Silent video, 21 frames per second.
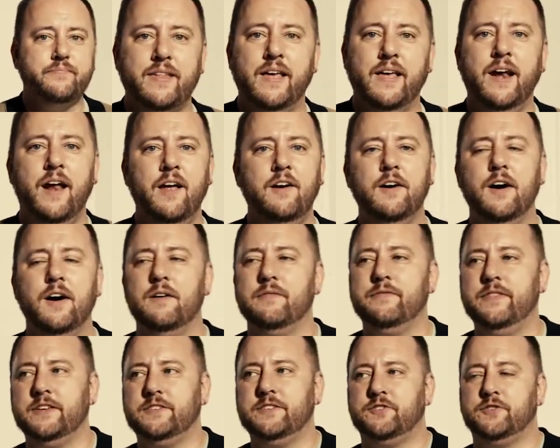And I
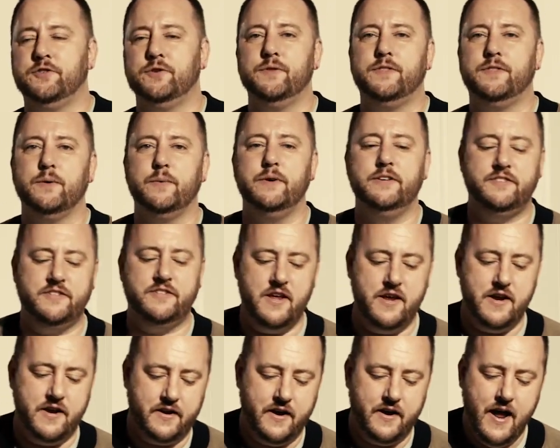love this truth that we see
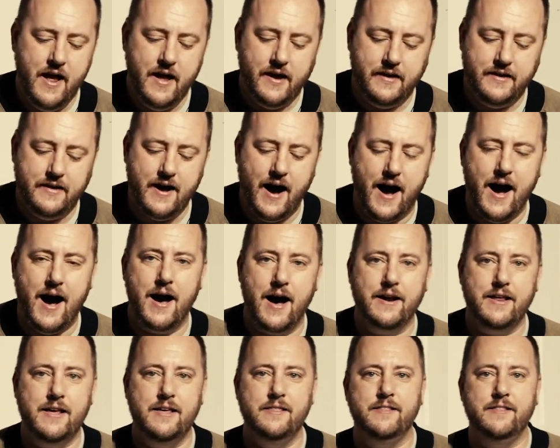here.
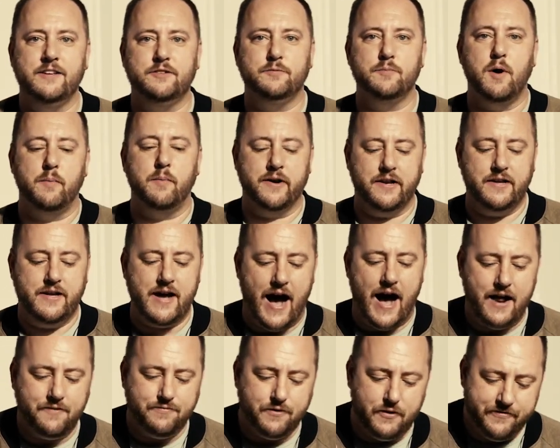God, in this moment,
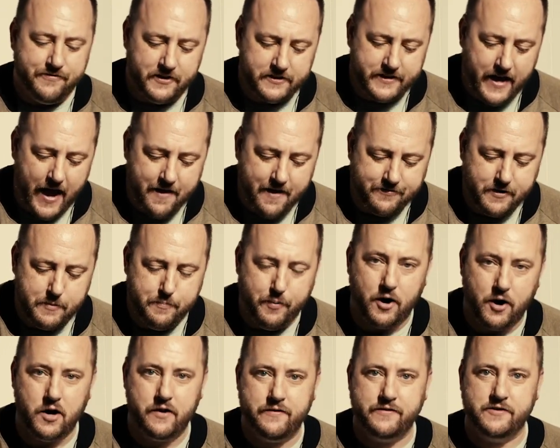God fulfilled every
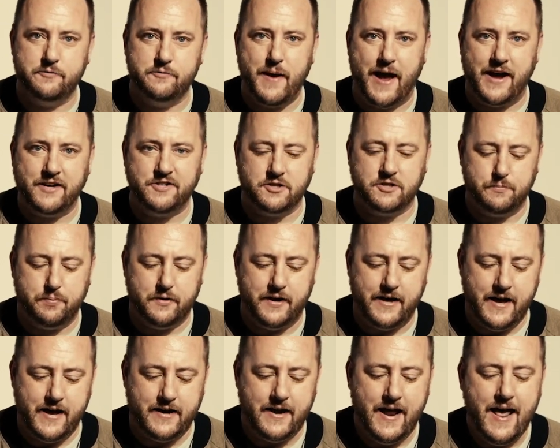part of his master
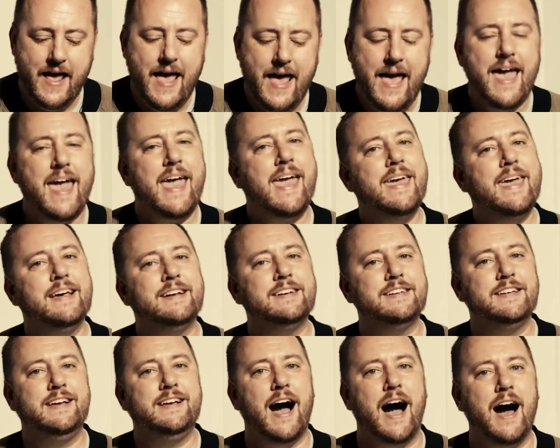plan,
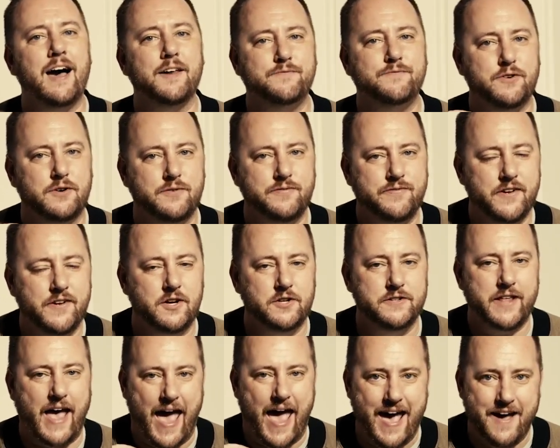and God
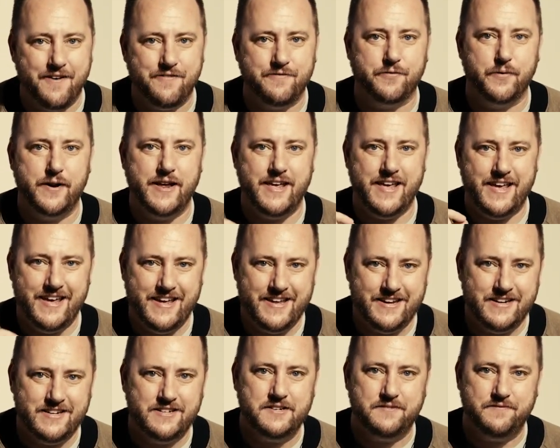fulfilled every
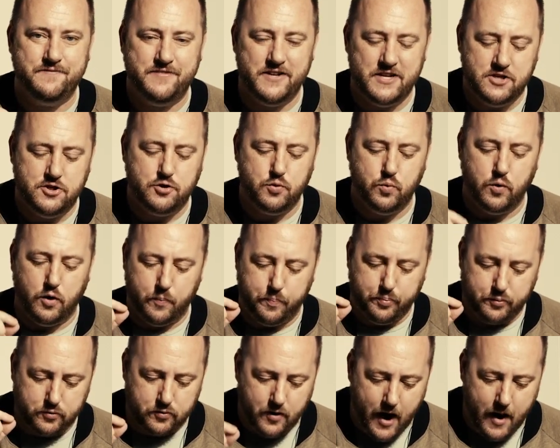individual
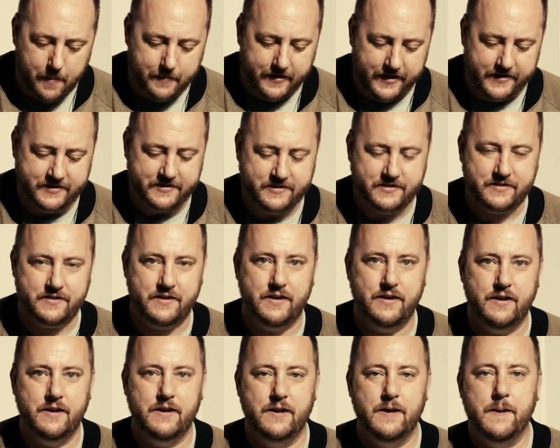promise.
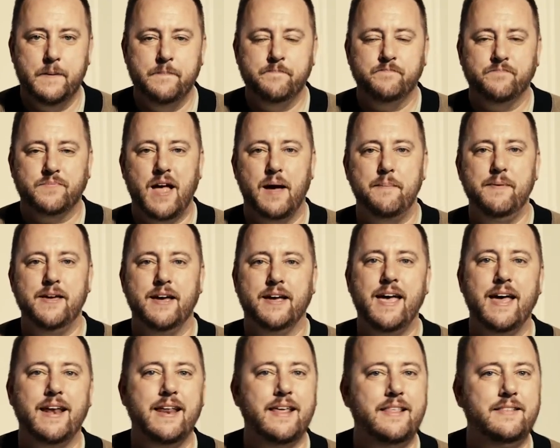I mean,
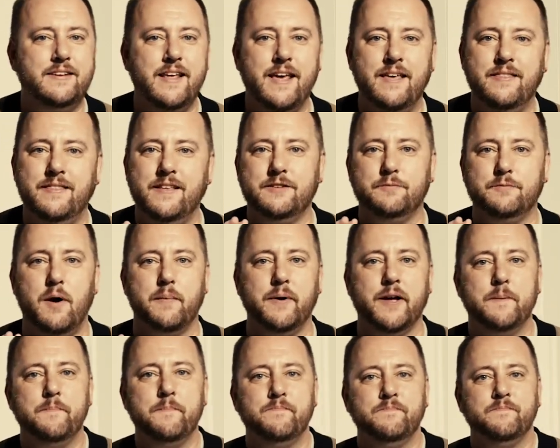again, in this
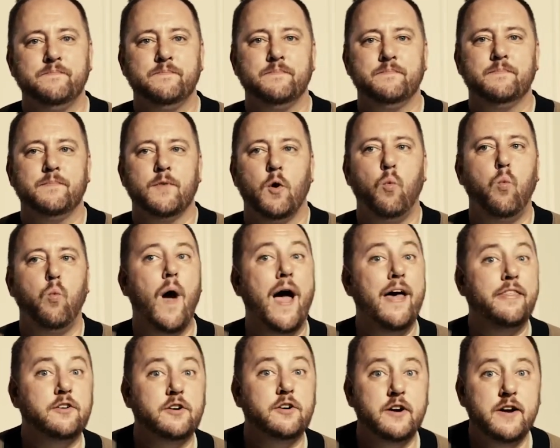moment,
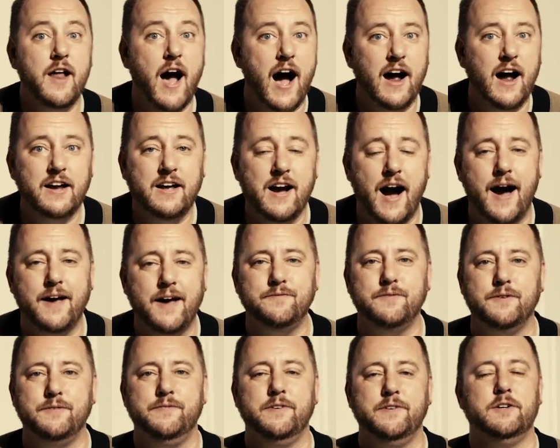whether or not God
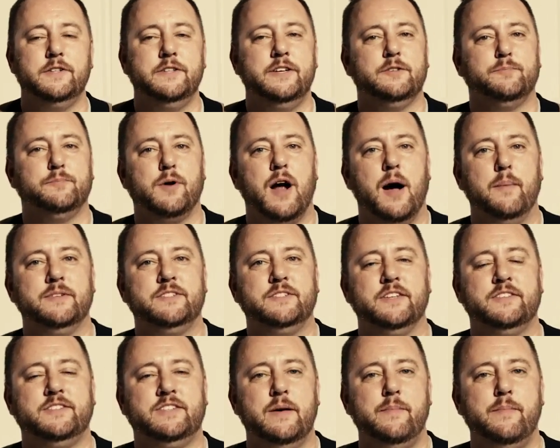fulfilled his promise to
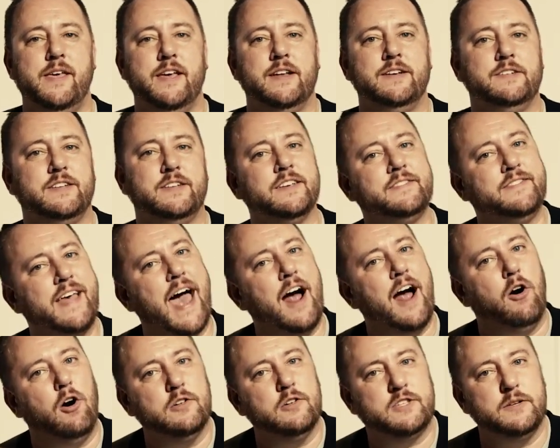Simeon, does that
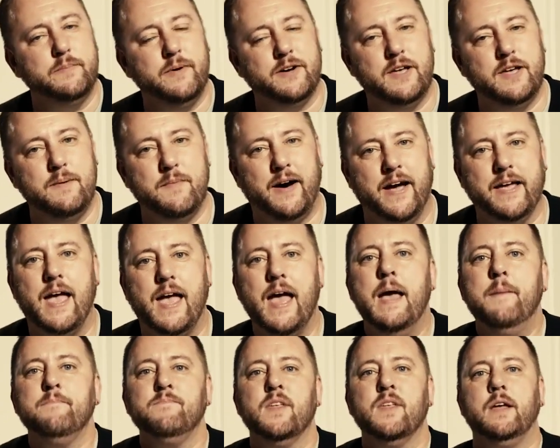ultimately, like,
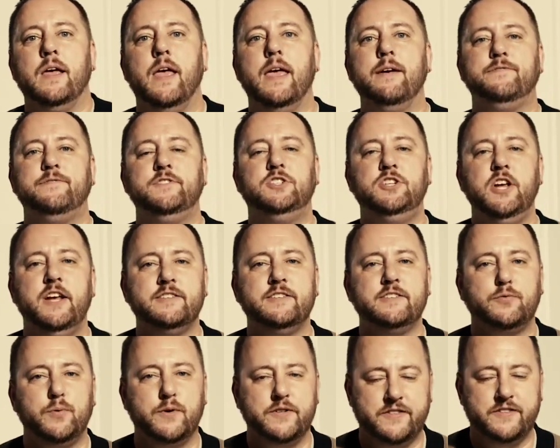if
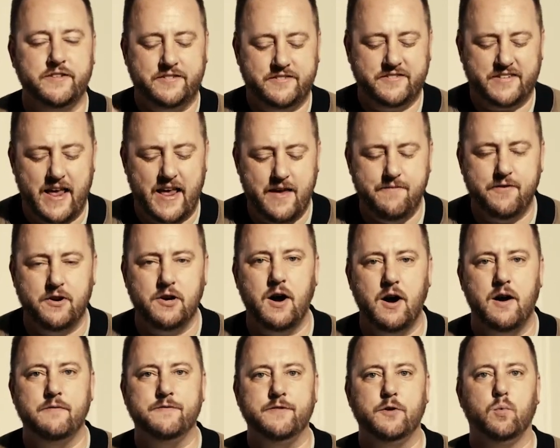Jesus was the Savior
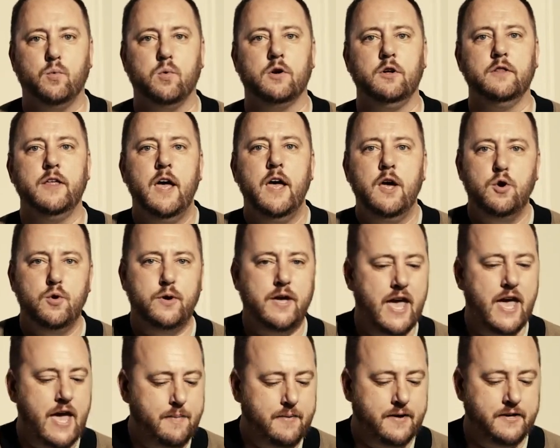of the world who
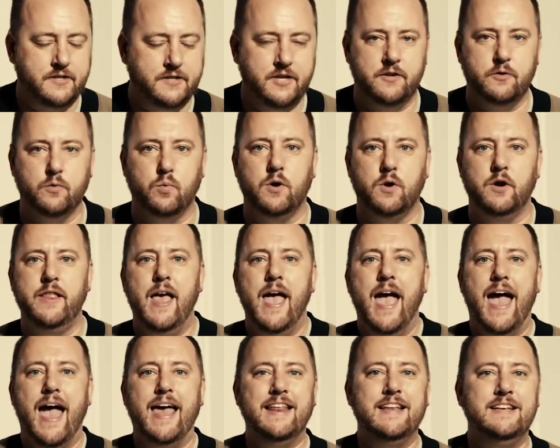came into the world
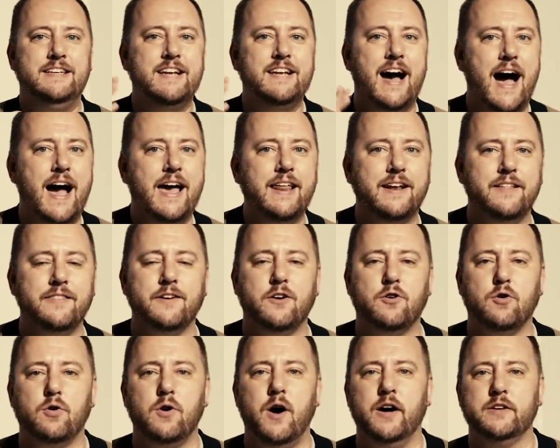and he died on the
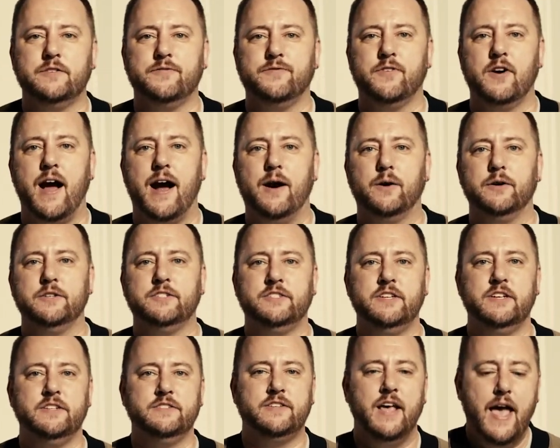cross for our
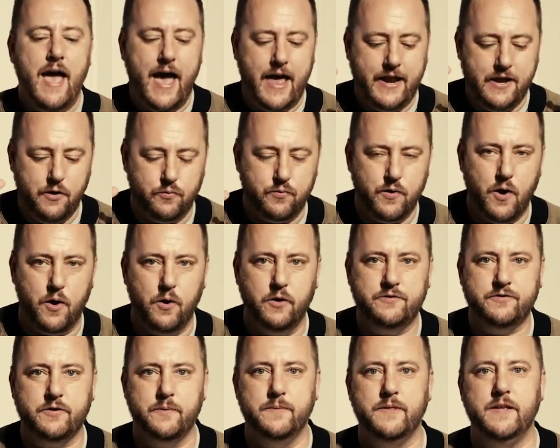sins and he
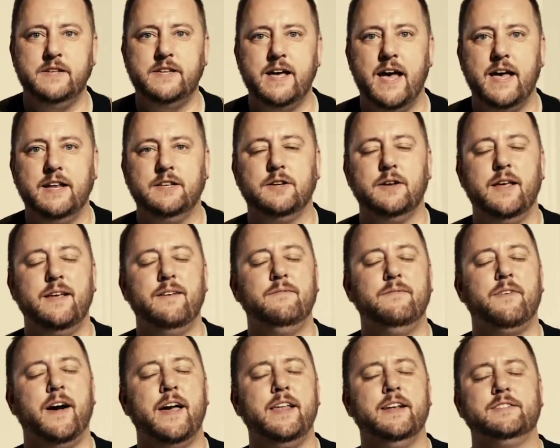rose from the dead to
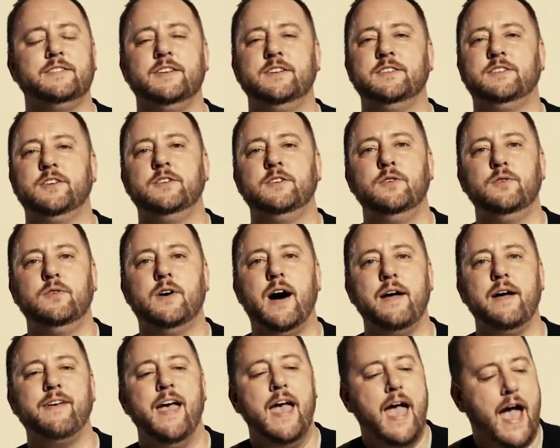invite us into new
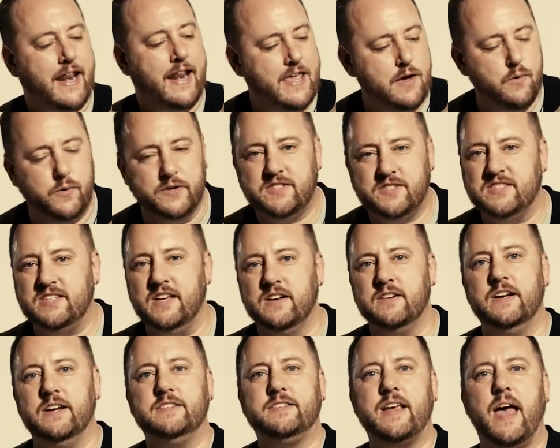life and he was
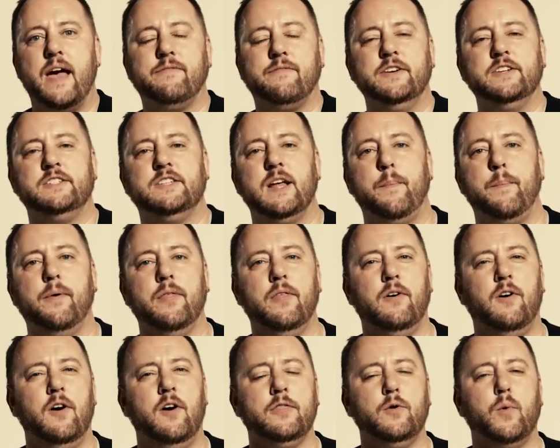sinless every step
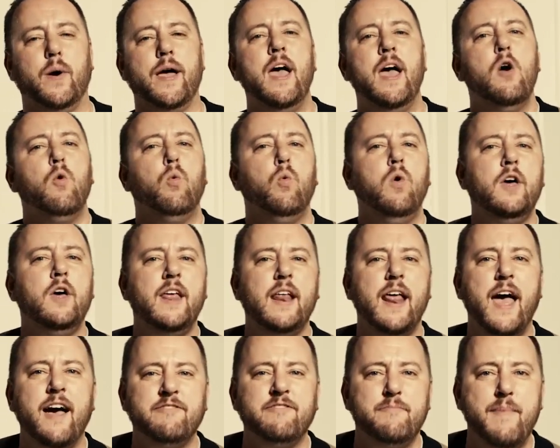along the way, would it
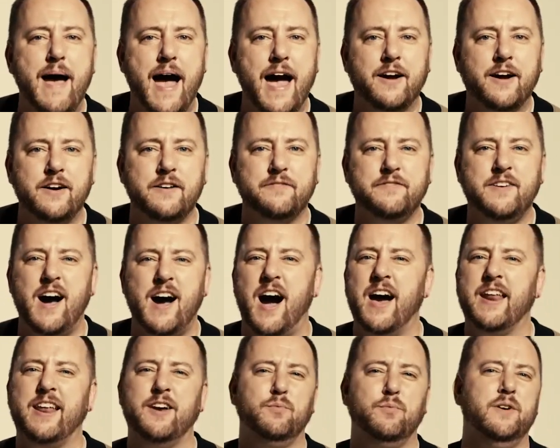have mattered if
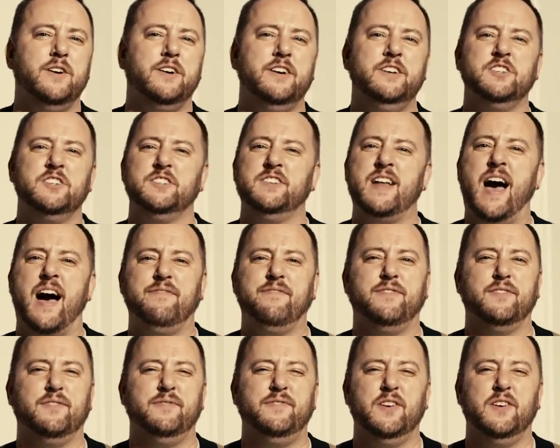God had really just not
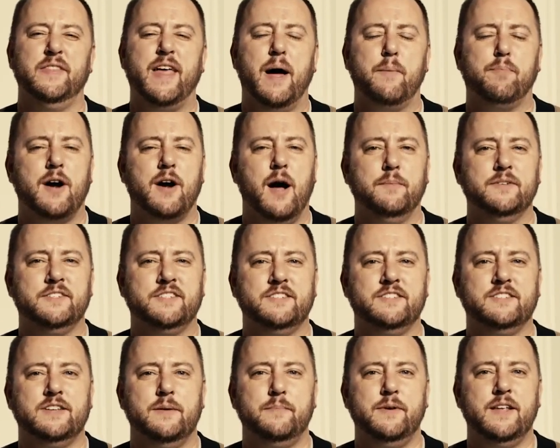fulfilled that promise to
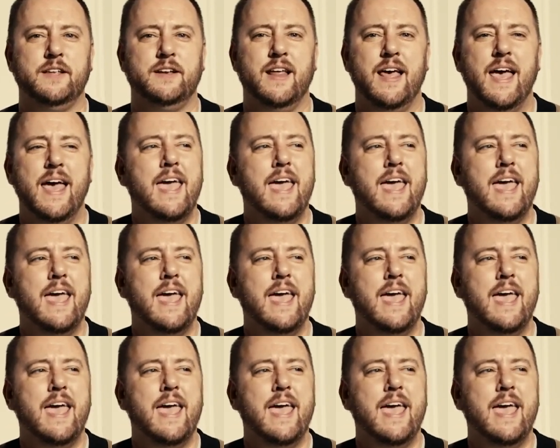Simeon?